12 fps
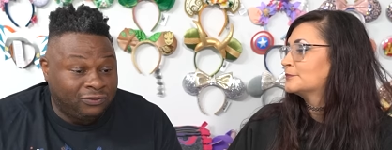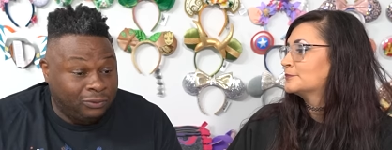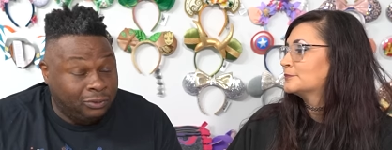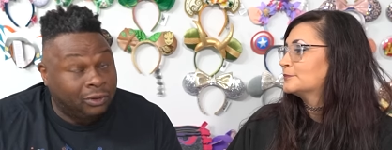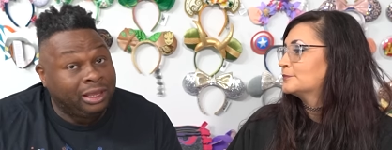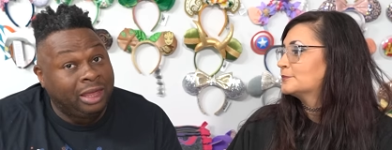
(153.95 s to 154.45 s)

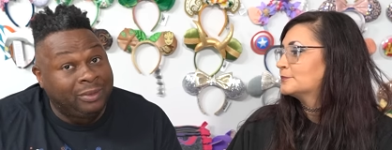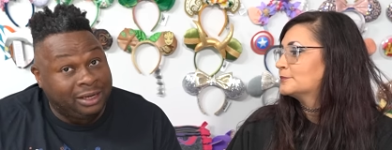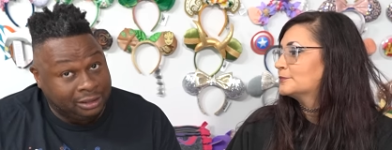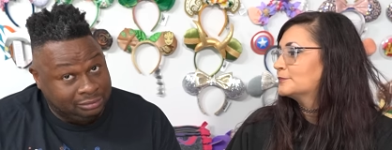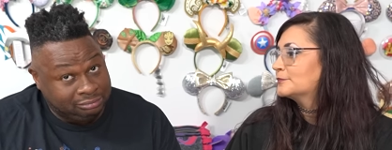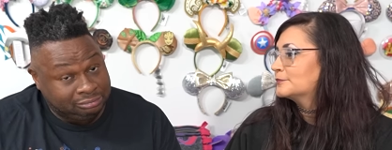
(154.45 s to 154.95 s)
Speaker 1: food are
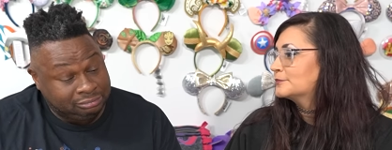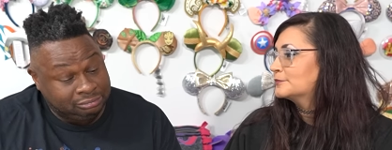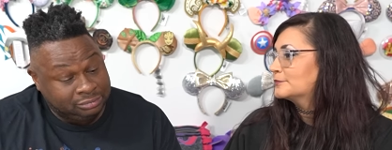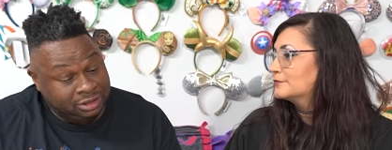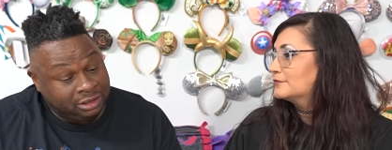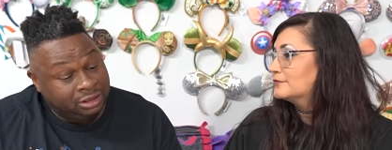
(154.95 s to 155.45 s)
limited.
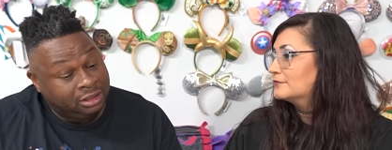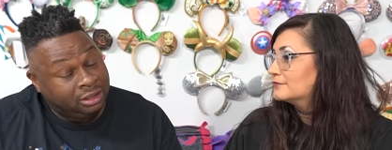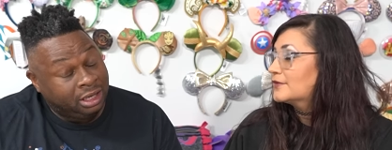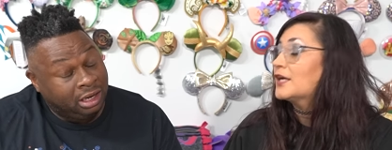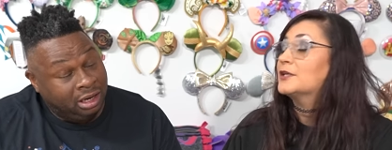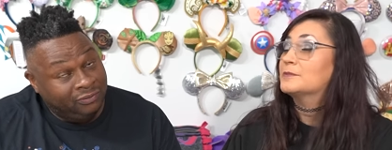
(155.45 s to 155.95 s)

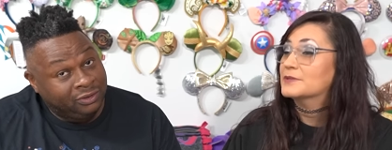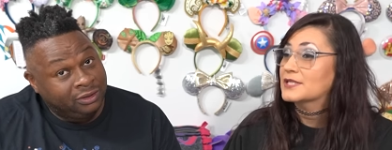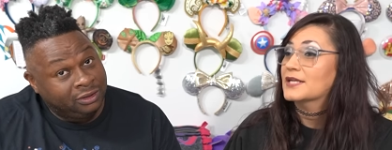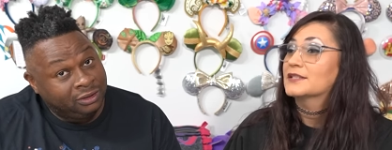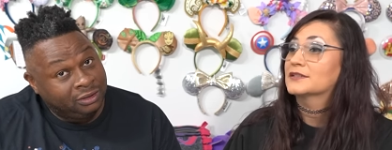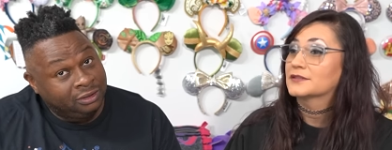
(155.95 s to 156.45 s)
100%.
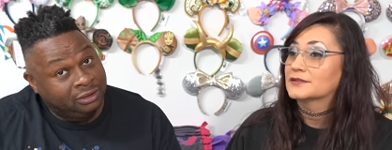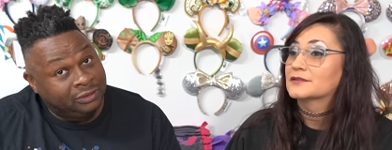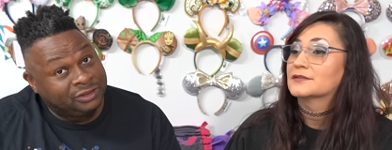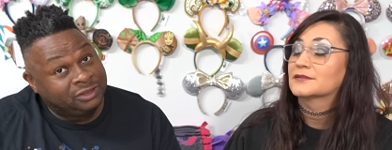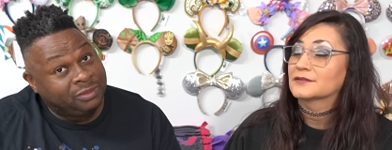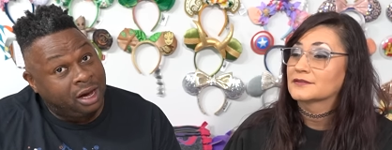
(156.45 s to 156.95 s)
However,
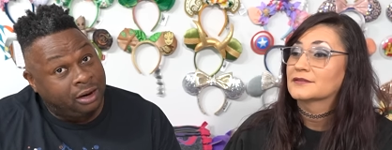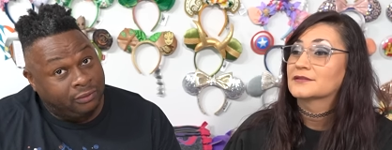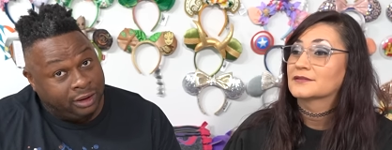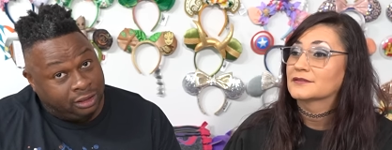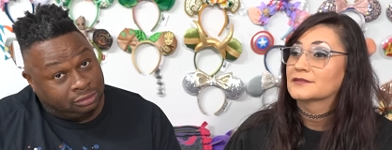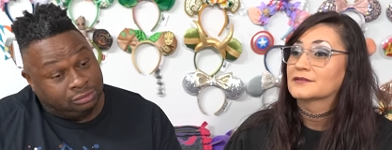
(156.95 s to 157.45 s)
there is a
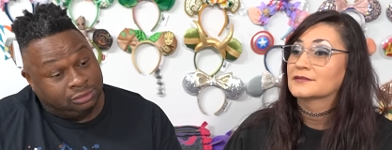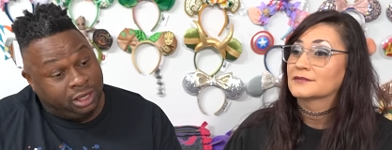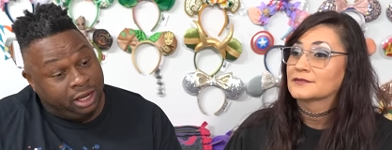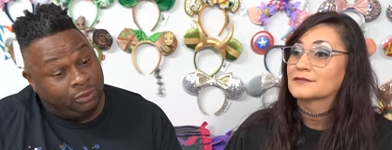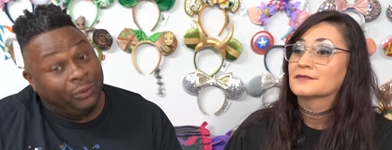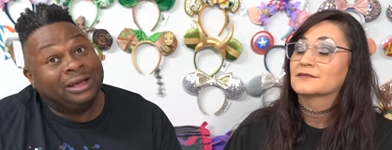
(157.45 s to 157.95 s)
monorail
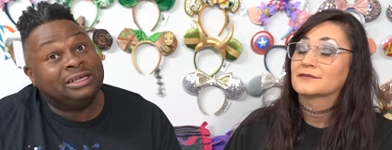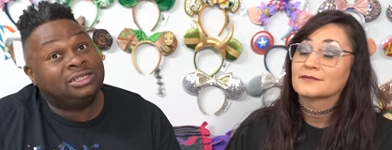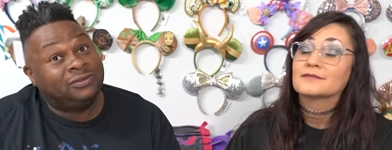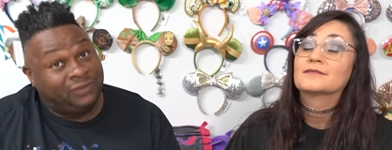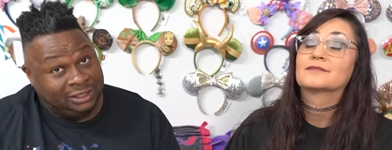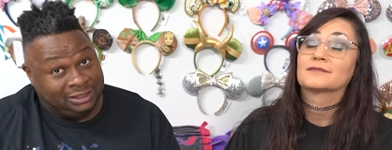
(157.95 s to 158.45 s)
and ways
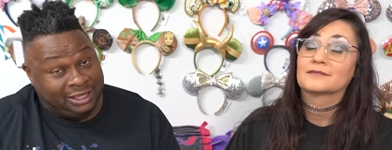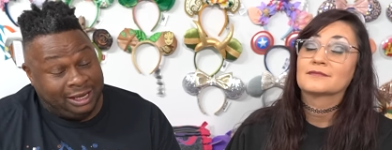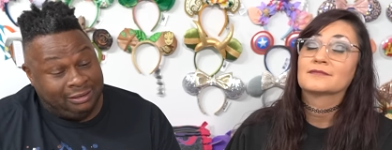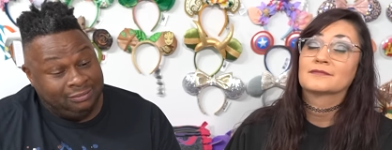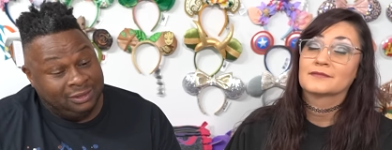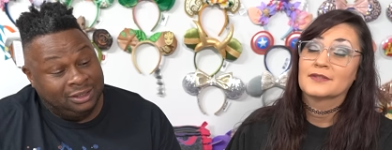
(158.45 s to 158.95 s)
to fix that.